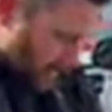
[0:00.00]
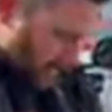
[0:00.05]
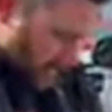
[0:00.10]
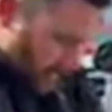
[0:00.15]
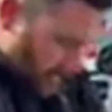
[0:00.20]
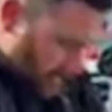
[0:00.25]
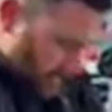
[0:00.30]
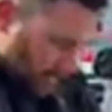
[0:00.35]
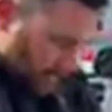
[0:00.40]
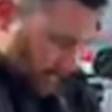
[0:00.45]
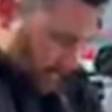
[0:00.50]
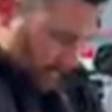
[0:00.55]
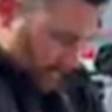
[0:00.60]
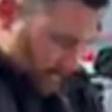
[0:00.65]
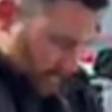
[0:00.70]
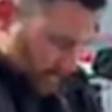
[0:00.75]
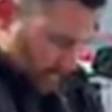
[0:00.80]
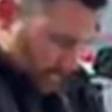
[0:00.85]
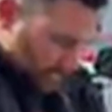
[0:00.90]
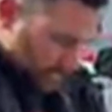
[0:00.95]
all-purpose
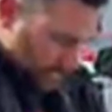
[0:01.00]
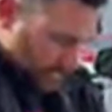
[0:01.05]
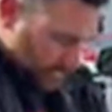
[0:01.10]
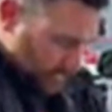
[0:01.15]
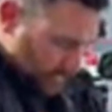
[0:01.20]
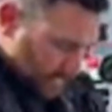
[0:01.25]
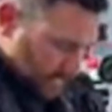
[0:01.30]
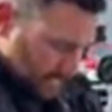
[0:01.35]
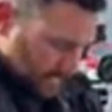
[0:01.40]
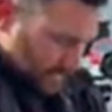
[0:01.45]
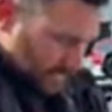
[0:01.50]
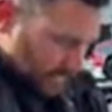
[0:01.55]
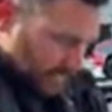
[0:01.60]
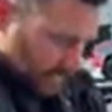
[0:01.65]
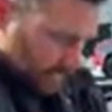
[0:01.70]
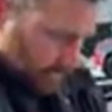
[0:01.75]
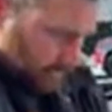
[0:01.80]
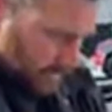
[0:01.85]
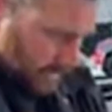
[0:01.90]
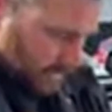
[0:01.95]
exterior dressing in the
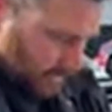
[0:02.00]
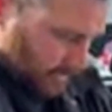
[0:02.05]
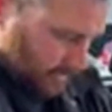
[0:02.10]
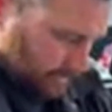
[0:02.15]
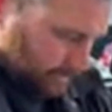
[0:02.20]
middle.